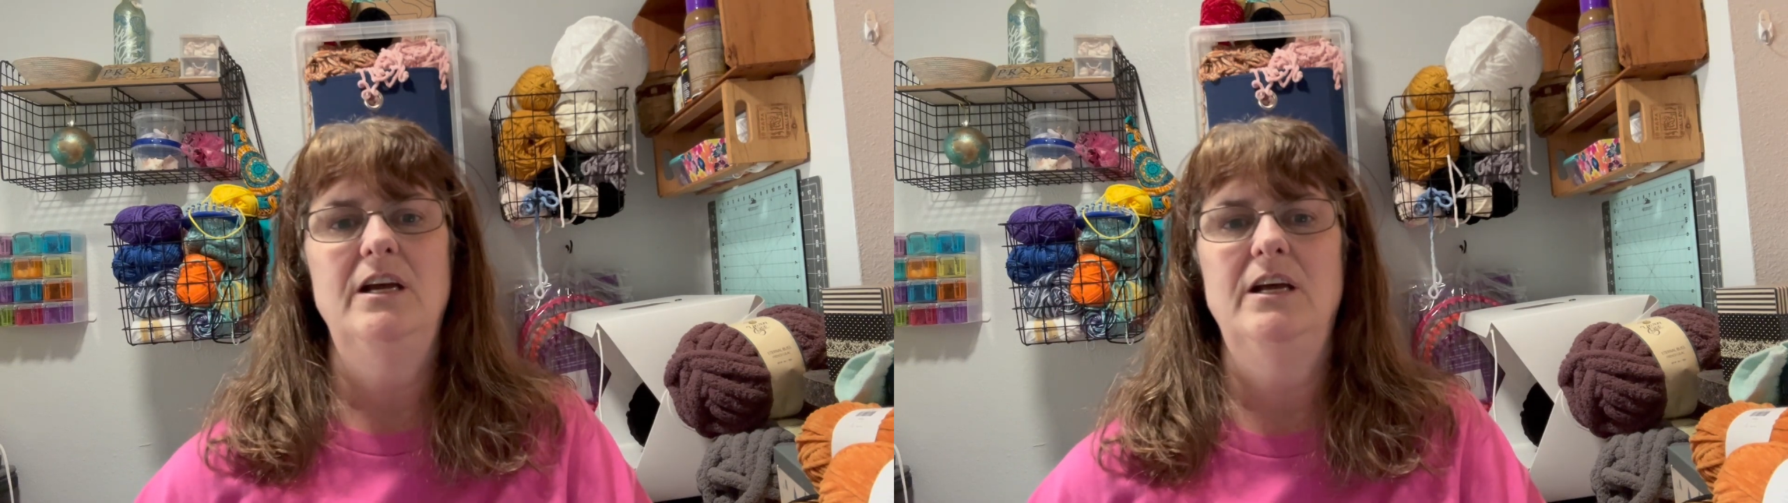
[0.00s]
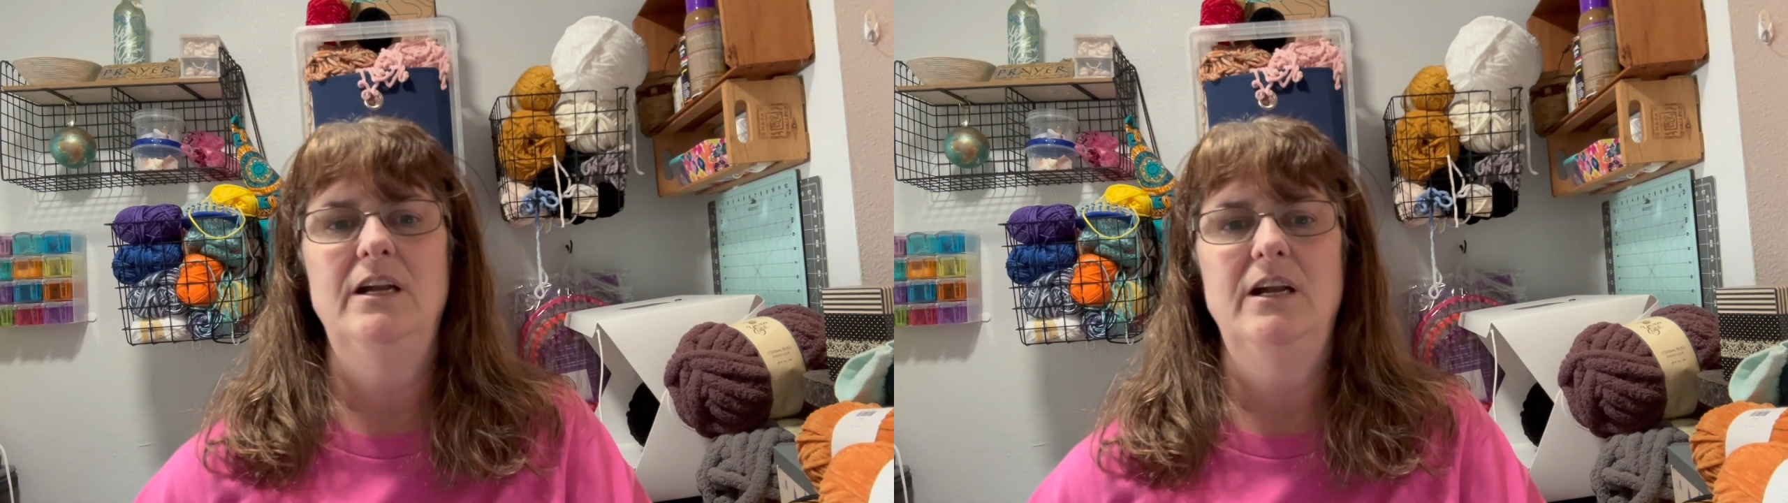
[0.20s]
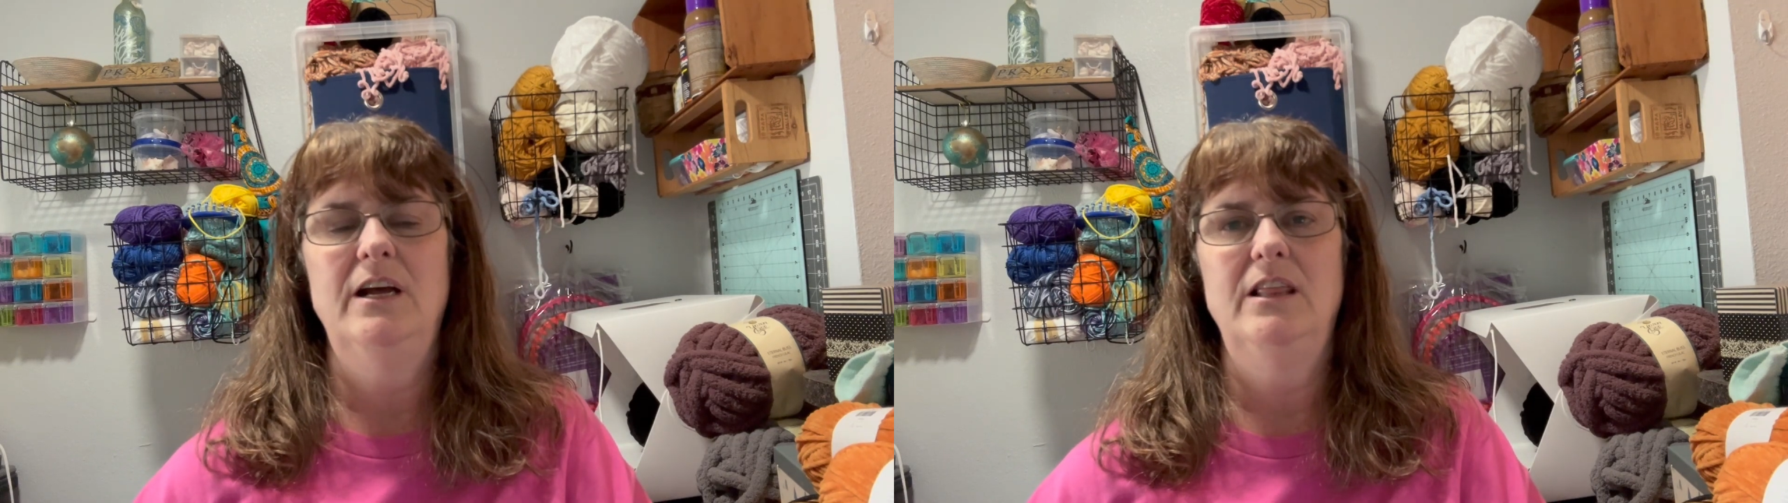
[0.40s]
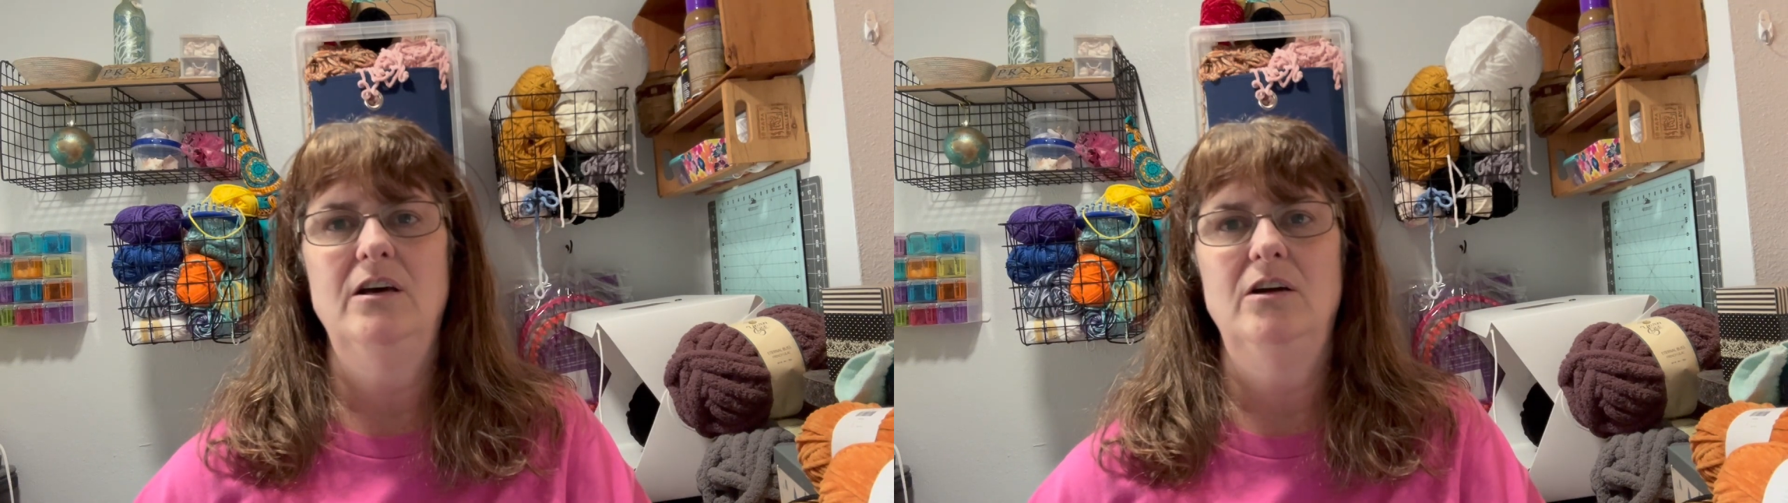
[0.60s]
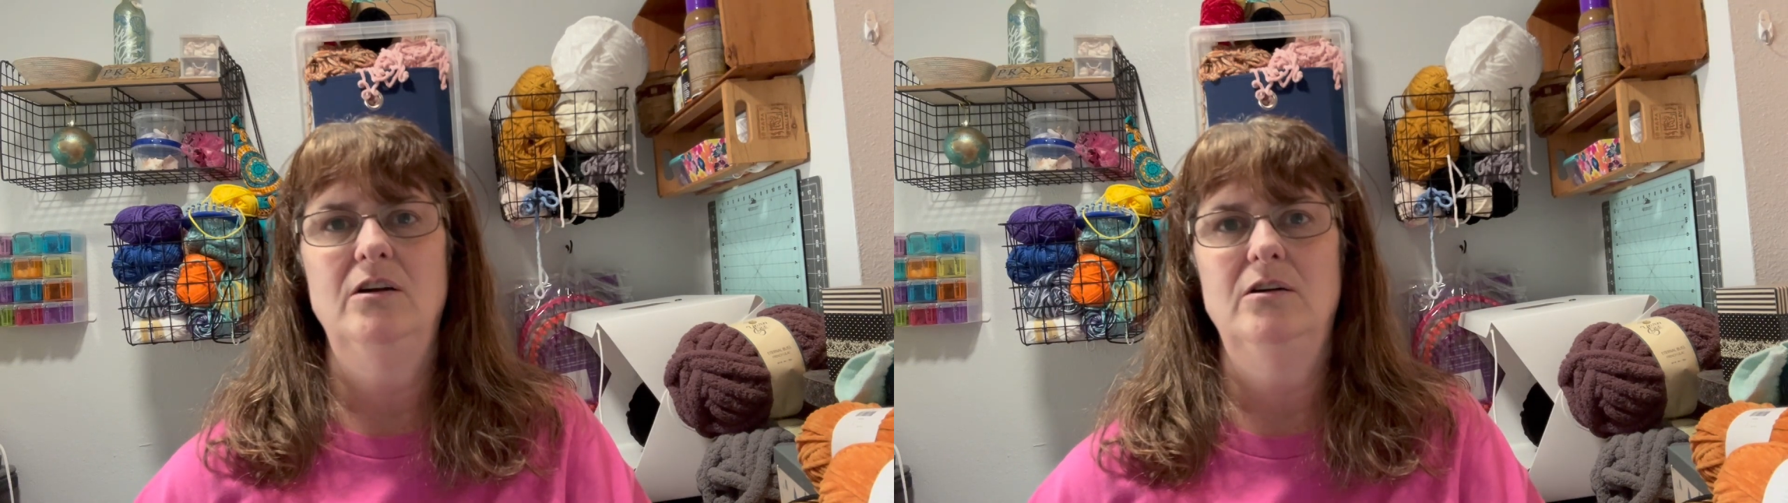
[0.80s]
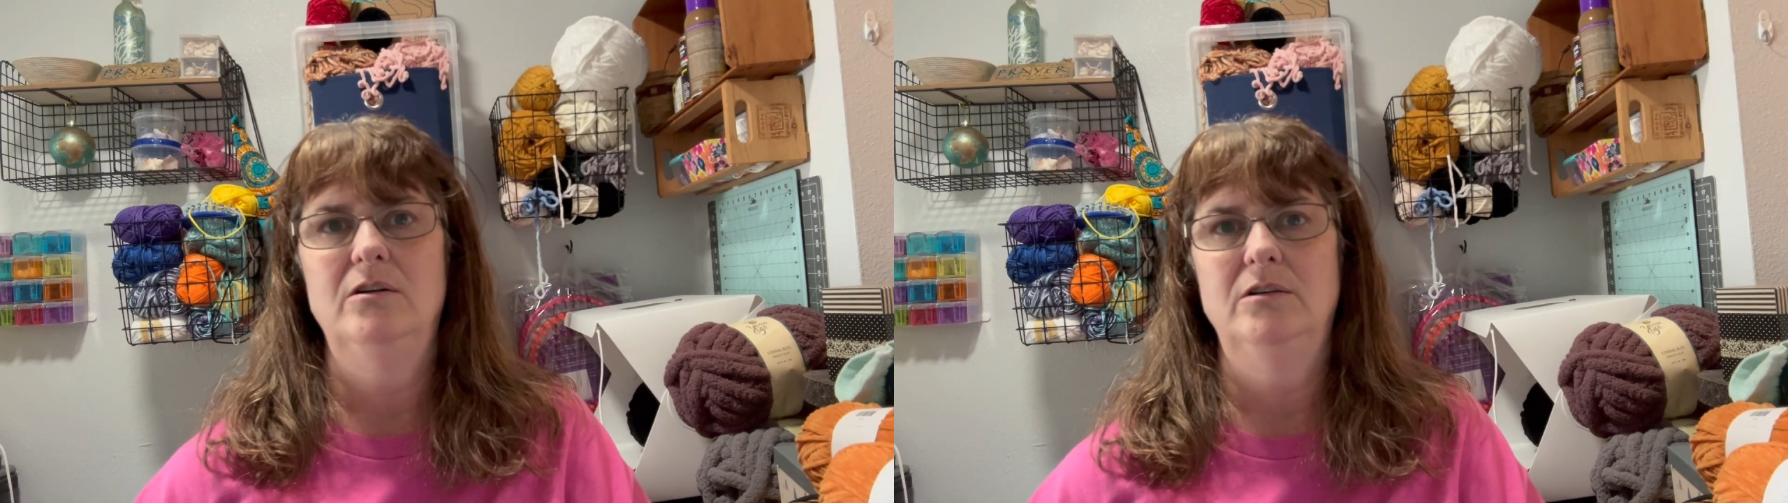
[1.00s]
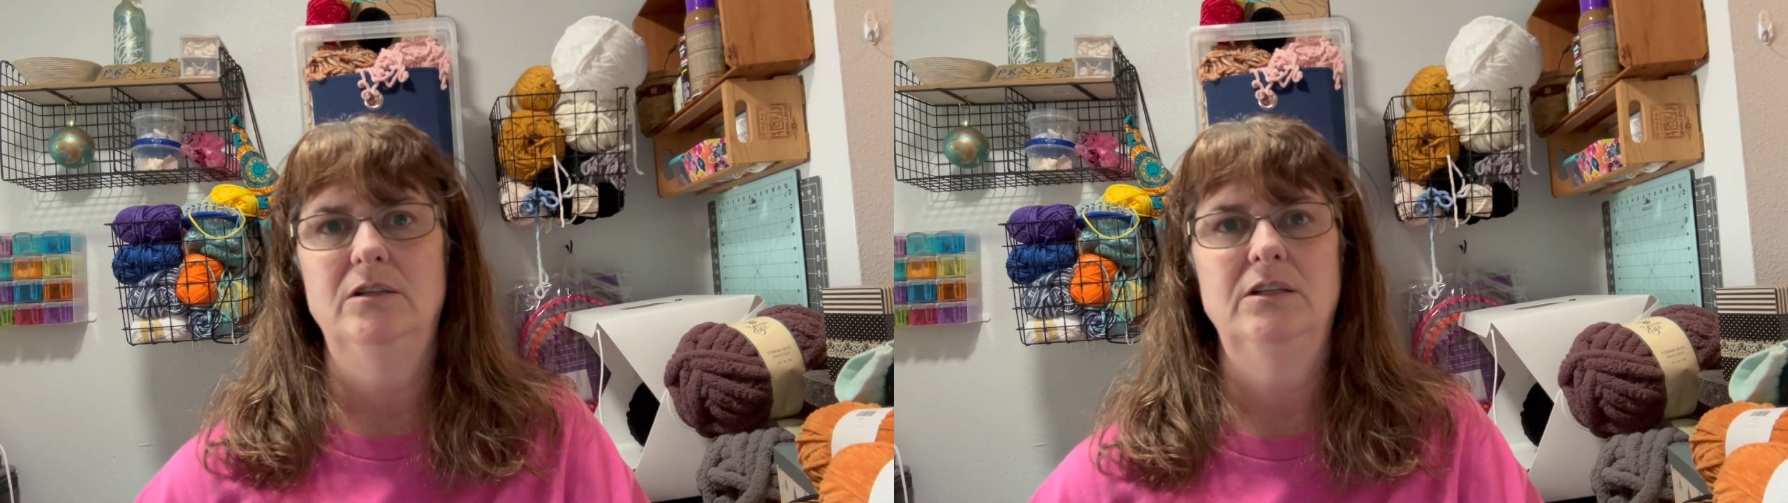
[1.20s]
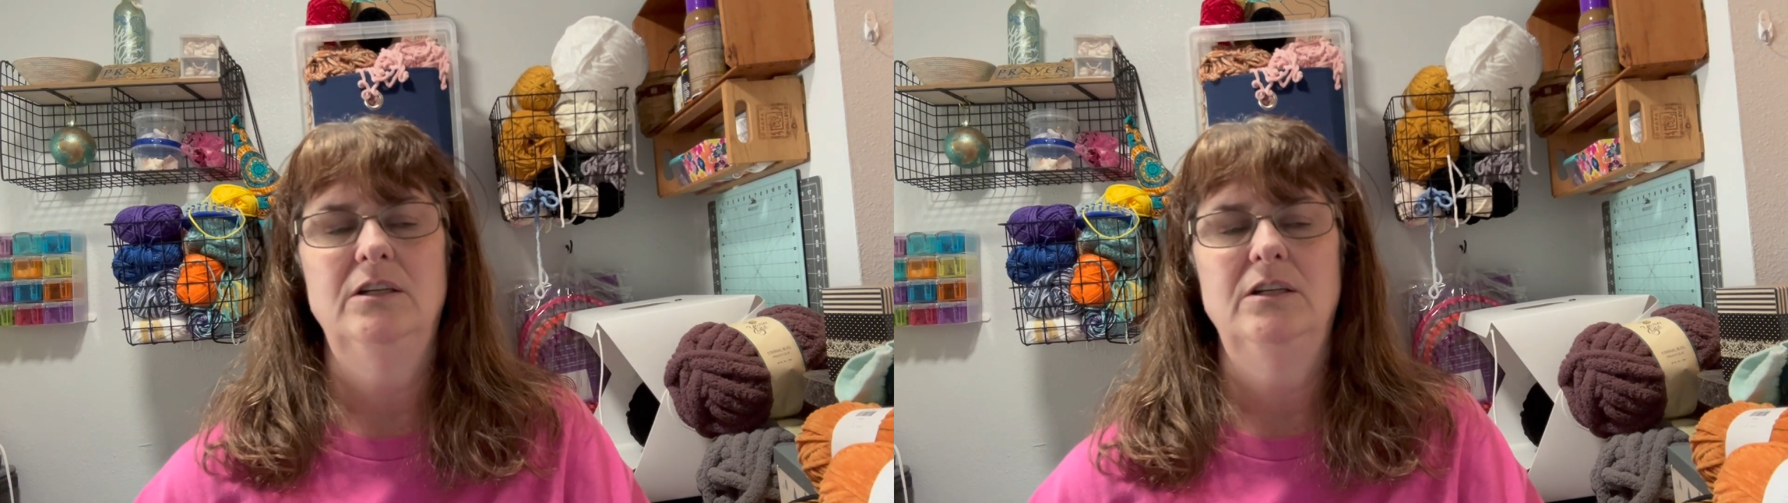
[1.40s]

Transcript: and I thought, oh,